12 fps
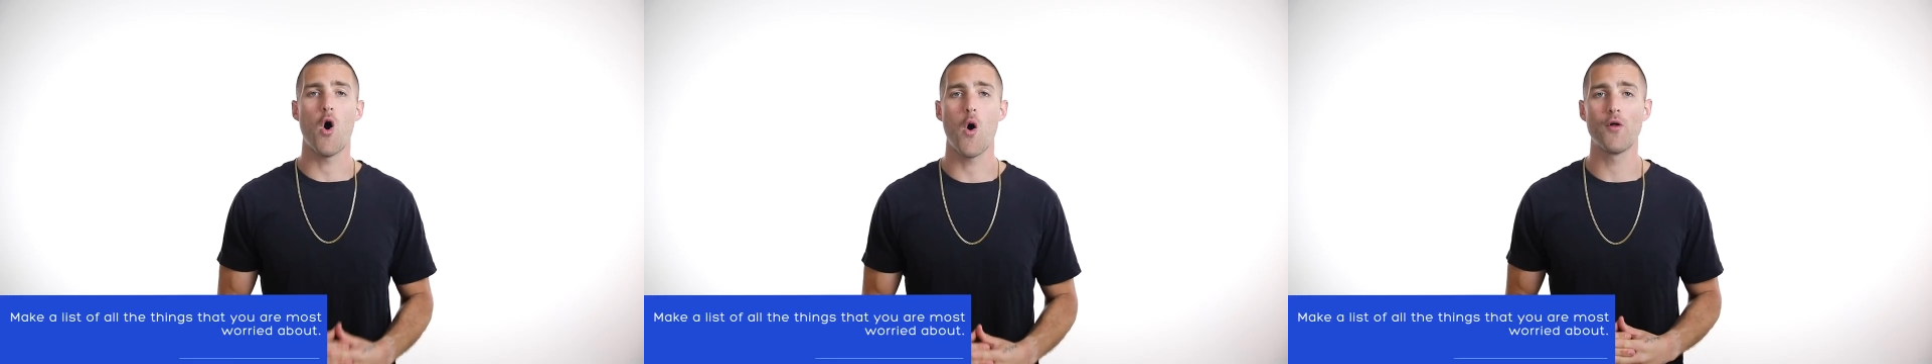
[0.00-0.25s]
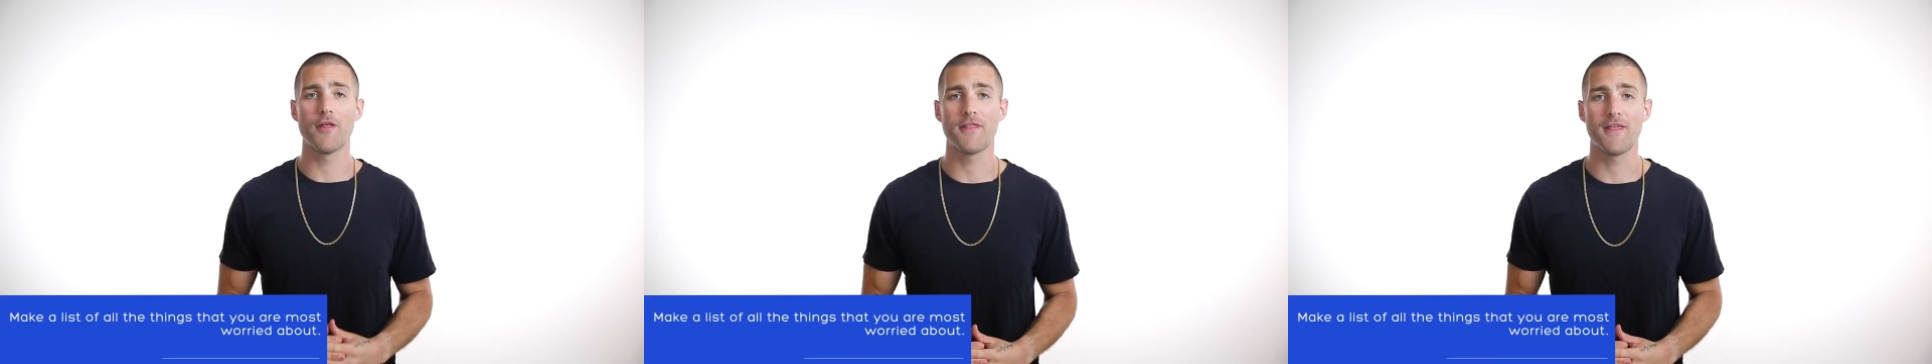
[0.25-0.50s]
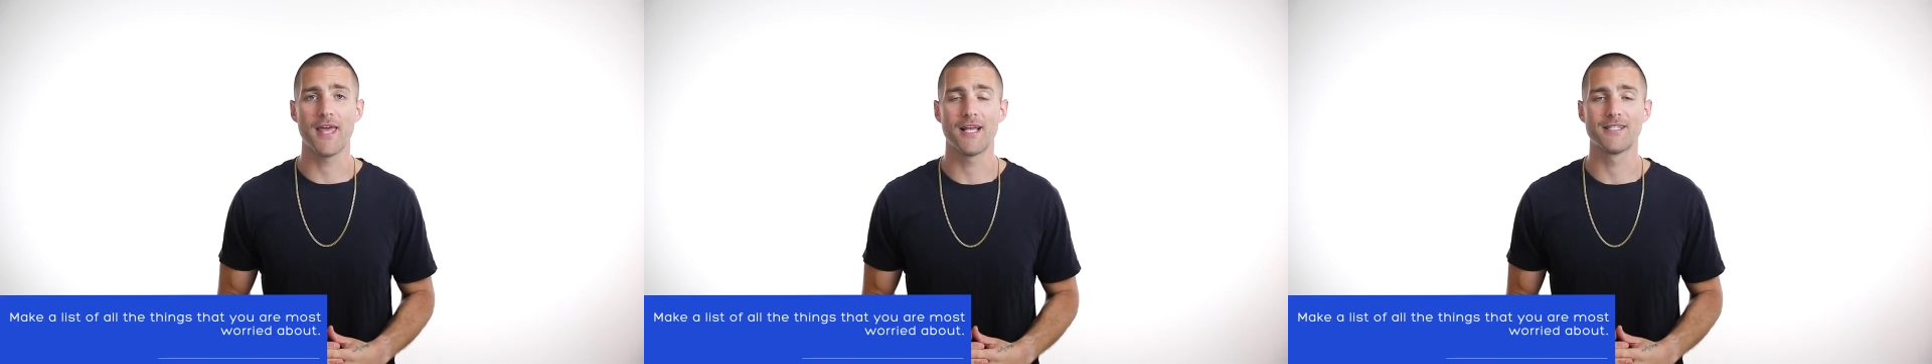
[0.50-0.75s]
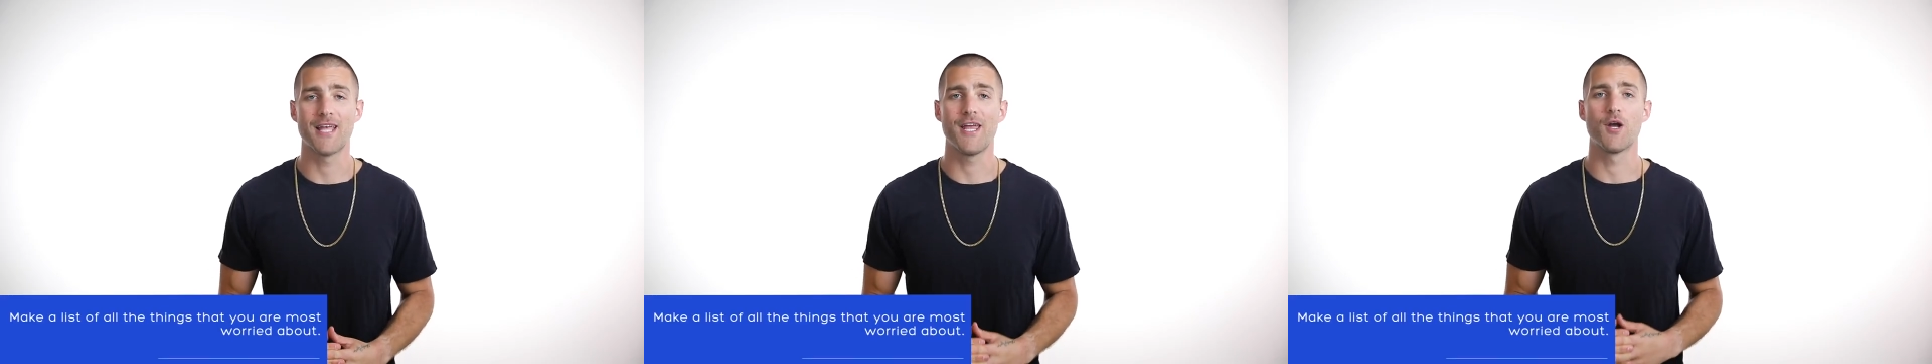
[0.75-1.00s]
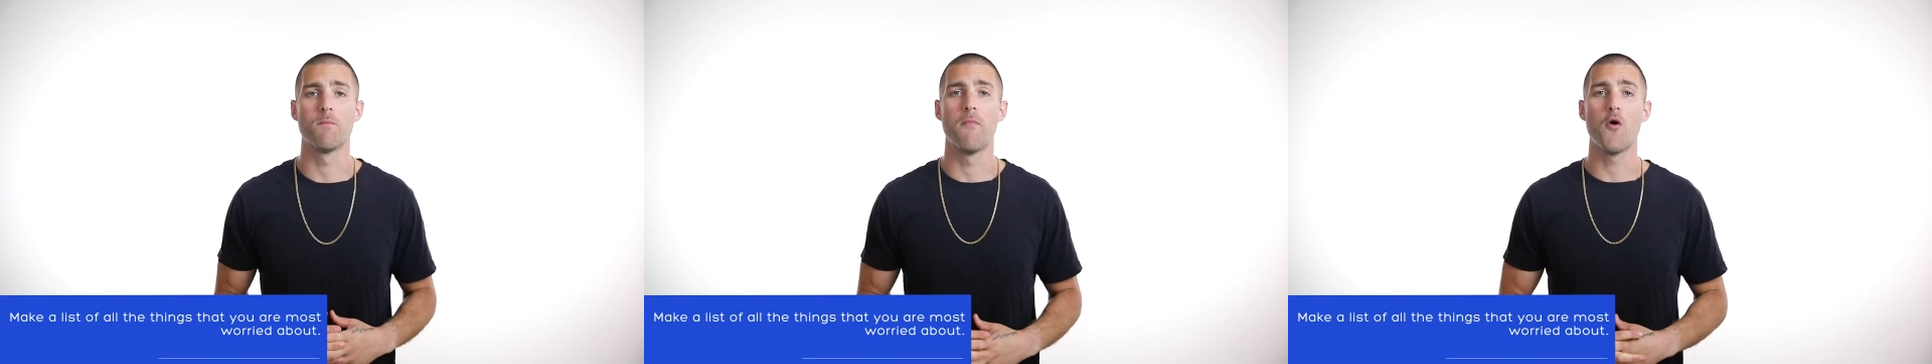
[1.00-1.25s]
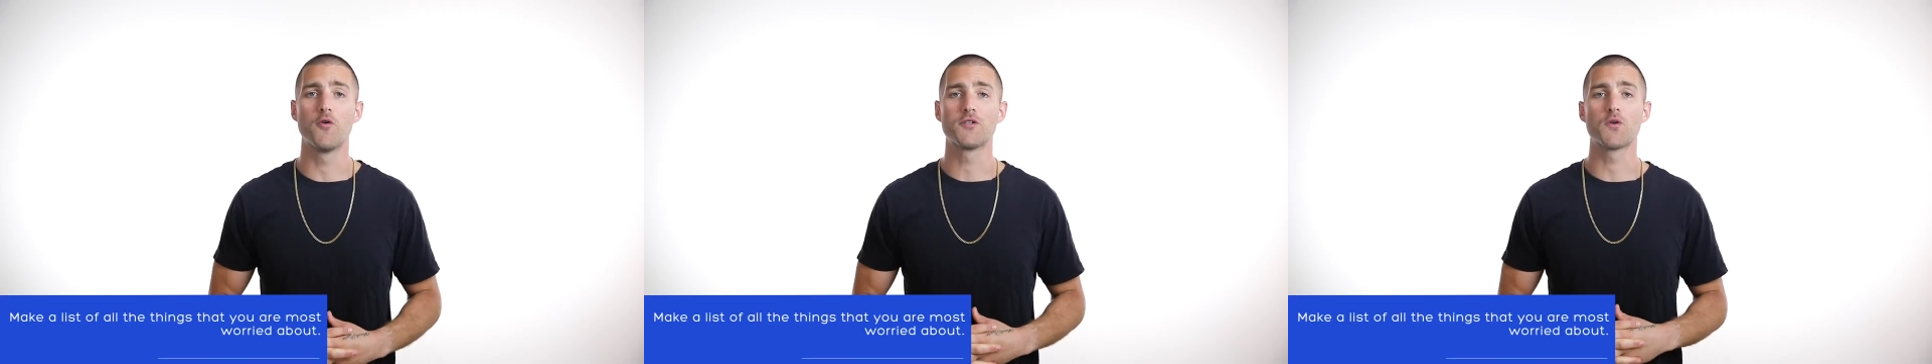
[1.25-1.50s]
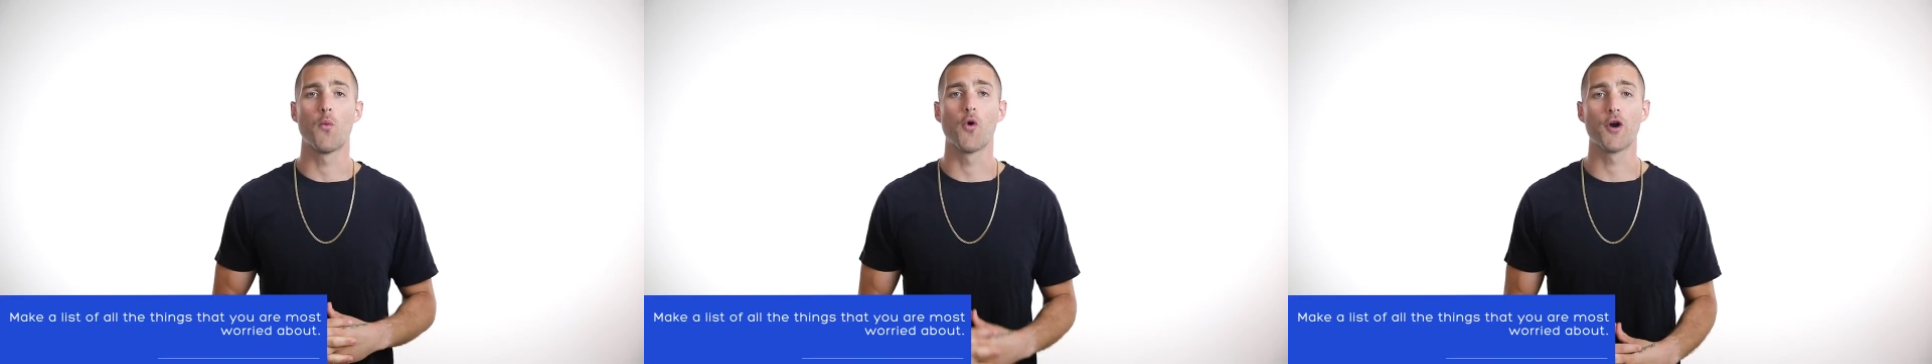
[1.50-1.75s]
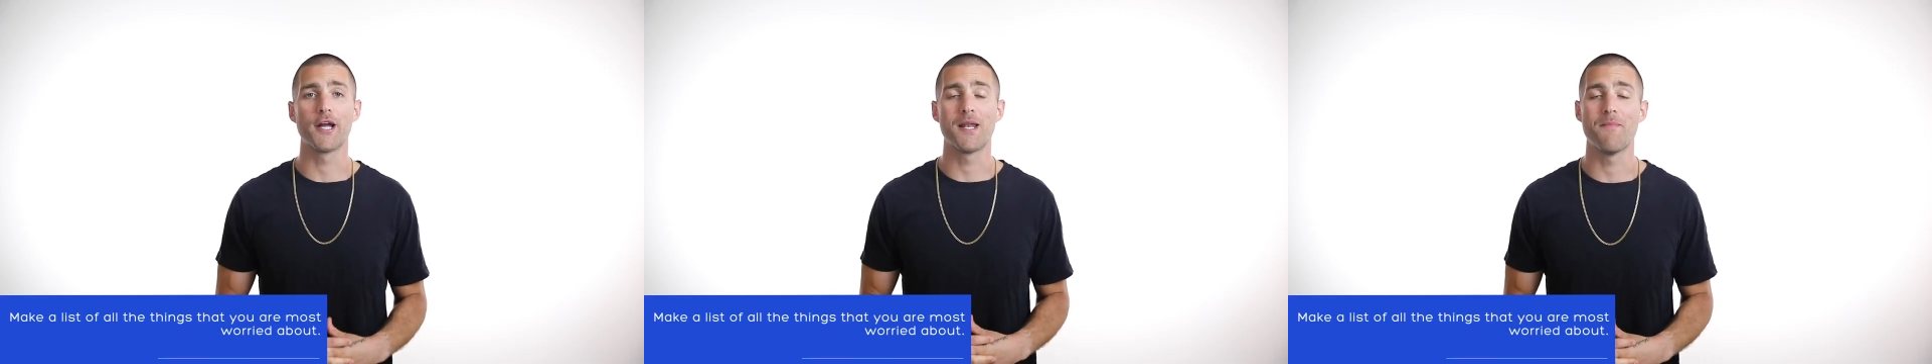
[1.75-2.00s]
all the things that you're most
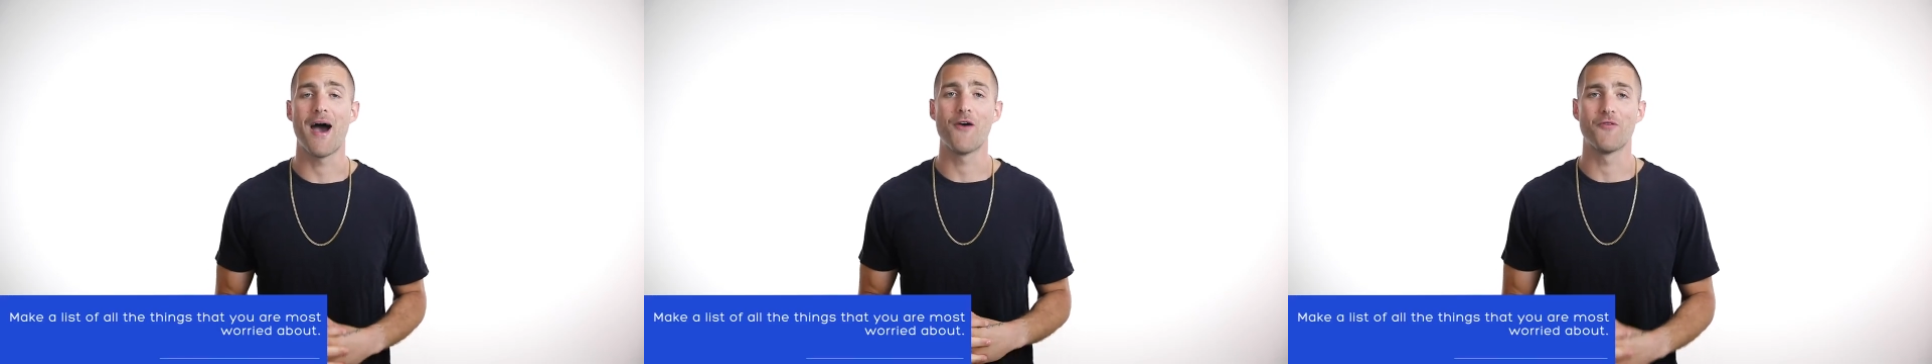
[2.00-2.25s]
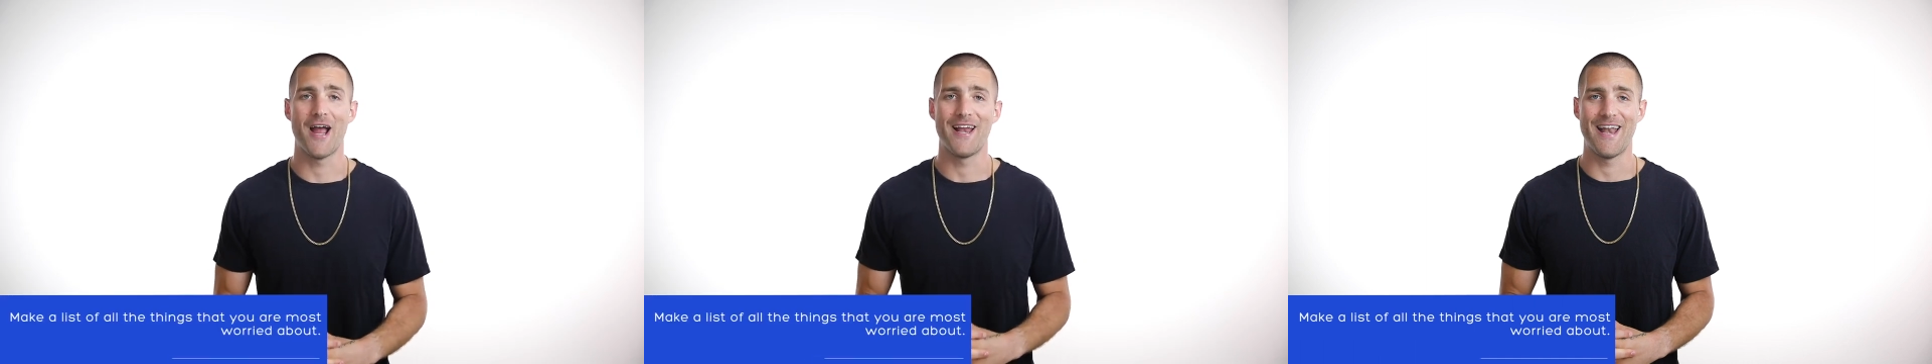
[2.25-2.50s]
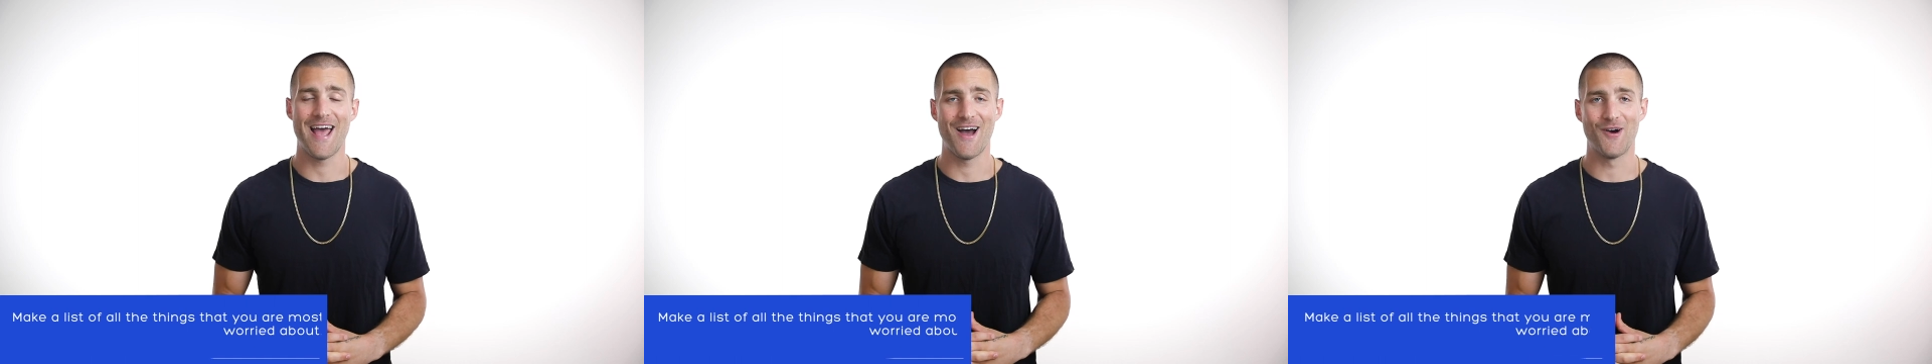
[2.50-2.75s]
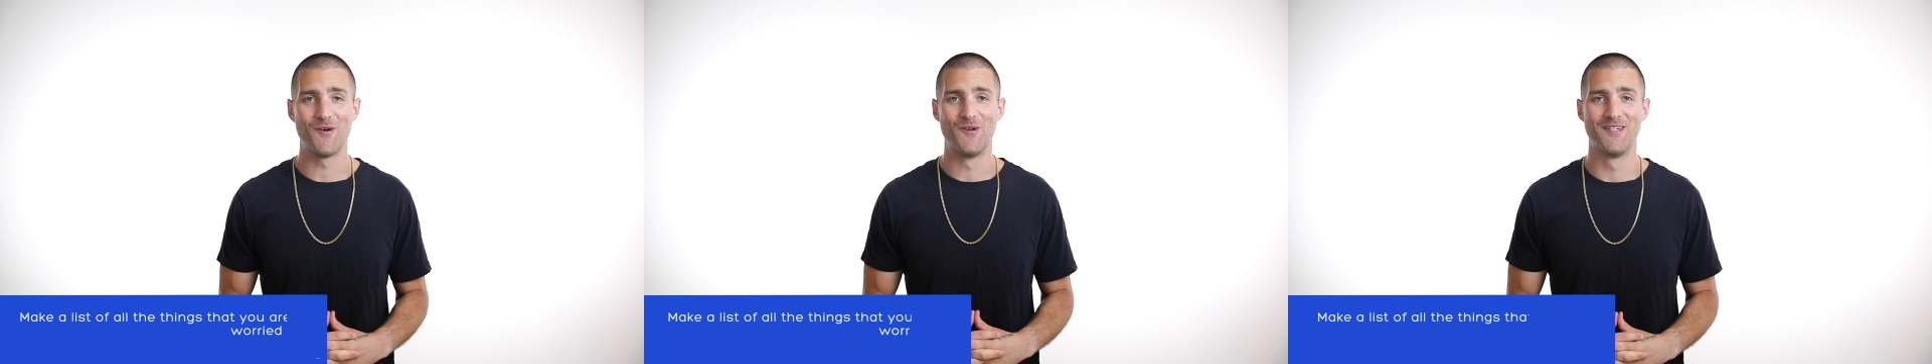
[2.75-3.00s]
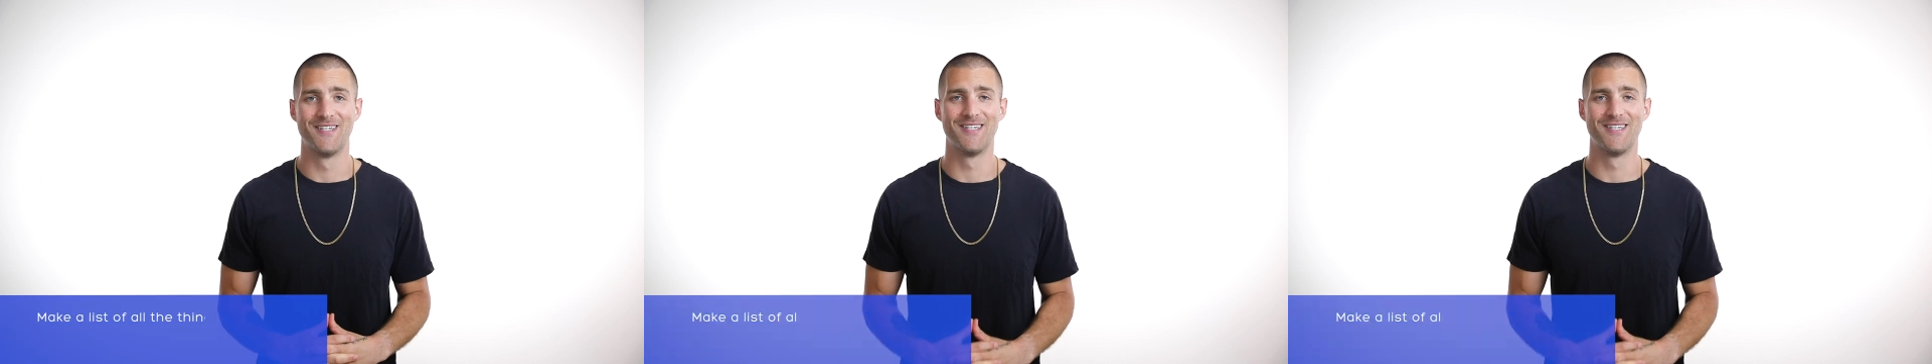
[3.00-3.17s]
worried about right now.